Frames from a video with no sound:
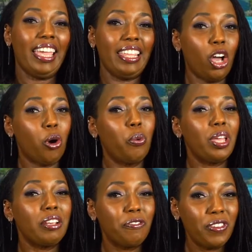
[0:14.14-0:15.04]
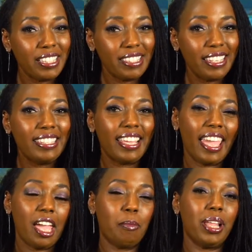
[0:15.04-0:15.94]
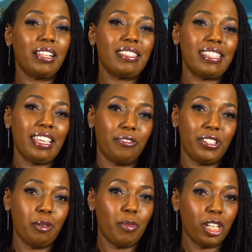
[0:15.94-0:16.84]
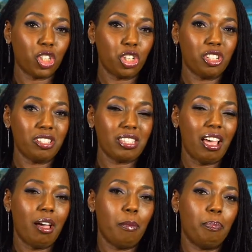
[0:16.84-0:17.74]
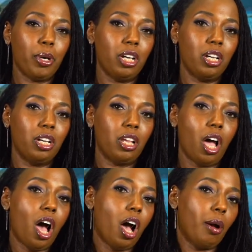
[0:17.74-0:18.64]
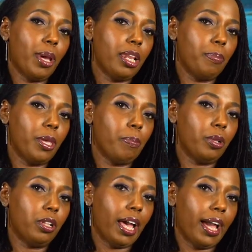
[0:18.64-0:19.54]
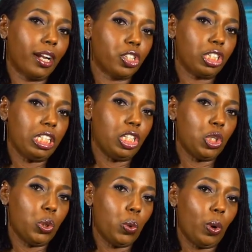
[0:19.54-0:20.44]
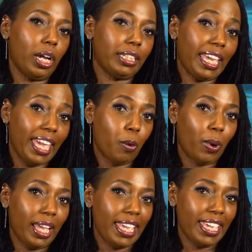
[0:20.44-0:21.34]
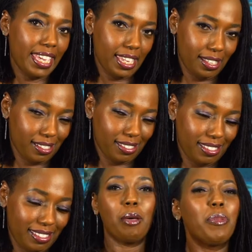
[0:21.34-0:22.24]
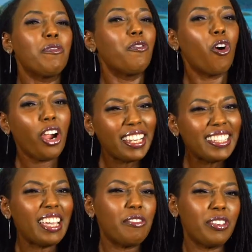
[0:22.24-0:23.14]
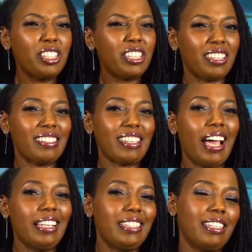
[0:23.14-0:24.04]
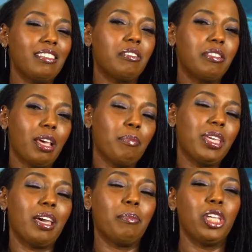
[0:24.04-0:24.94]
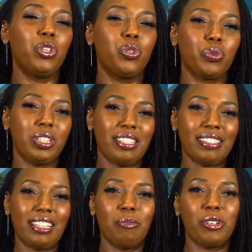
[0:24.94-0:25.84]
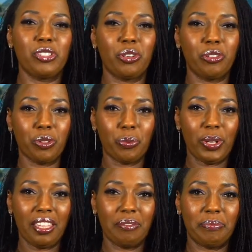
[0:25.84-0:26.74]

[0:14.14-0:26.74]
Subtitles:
Now, it fits into AML CFT measures, but how many people actually know what KYE is? Before I dive into this content, let me get my usual disclaimers out of the way.